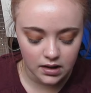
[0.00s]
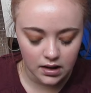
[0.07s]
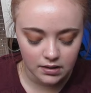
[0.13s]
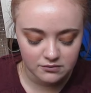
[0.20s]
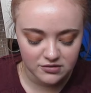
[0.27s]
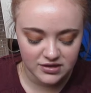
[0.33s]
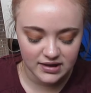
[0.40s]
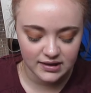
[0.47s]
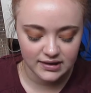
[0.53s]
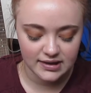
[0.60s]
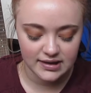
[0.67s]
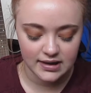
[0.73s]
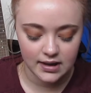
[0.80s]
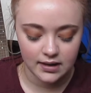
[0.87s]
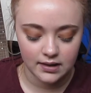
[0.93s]
I'm
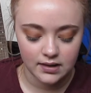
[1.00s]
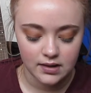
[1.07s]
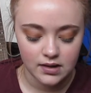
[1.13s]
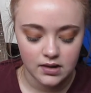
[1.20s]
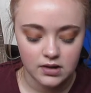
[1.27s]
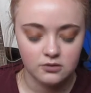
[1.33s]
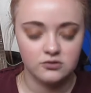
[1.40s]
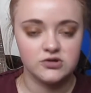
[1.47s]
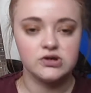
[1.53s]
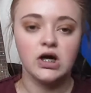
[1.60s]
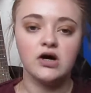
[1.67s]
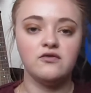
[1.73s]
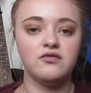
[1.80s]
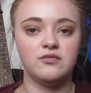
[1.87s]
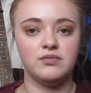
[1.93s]
thinking we'll
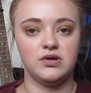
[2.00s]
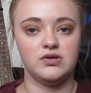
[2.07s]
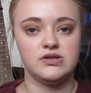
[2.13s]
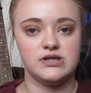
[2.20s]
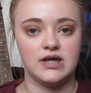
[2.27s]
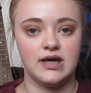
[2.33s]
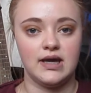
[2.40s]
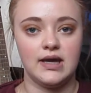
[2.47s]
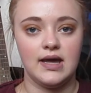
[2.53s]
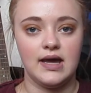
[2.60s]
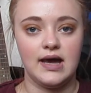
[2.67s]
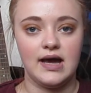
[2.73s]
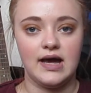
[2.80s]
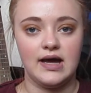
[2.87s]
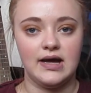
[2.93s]
start off with beauty
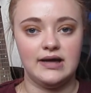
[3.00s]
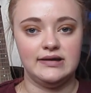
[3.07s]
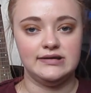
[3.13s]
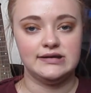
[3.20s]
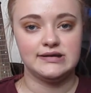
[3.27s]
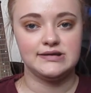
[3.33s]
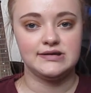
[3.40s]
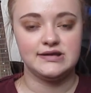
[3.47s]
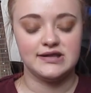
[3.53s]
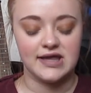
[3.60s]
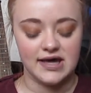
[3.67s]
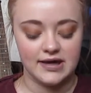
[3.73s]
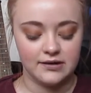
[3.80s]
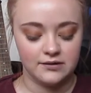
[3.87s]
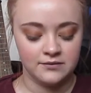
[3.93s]
and
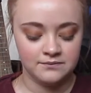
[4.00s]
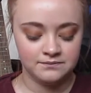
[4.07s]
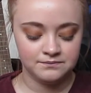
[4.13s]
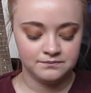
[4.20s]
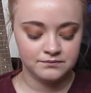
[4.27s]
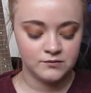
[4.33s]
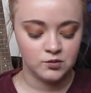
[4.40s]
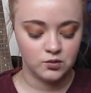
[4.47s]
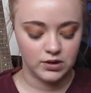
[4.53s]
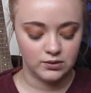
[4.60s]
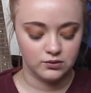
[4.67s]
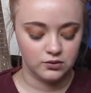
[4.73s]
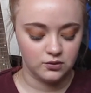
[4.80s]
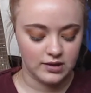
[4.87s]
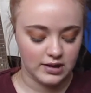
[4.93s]
then we
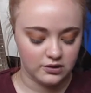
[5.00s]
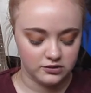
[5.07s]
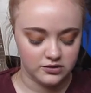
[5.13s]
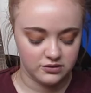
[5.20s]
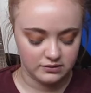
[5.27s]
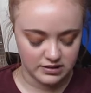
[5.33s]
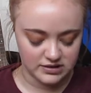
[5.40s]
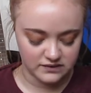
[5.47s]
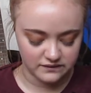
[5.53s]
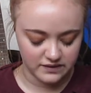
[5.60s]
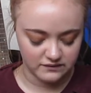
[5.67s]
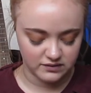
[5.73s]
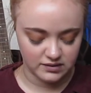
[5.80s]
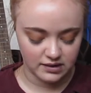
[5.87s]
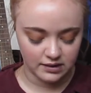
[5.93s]
will get on to the rest of
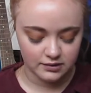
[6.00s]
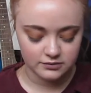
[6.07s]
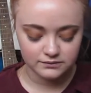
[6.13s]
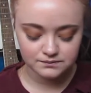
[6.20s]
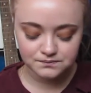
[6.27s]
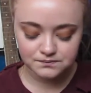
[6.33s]
everything.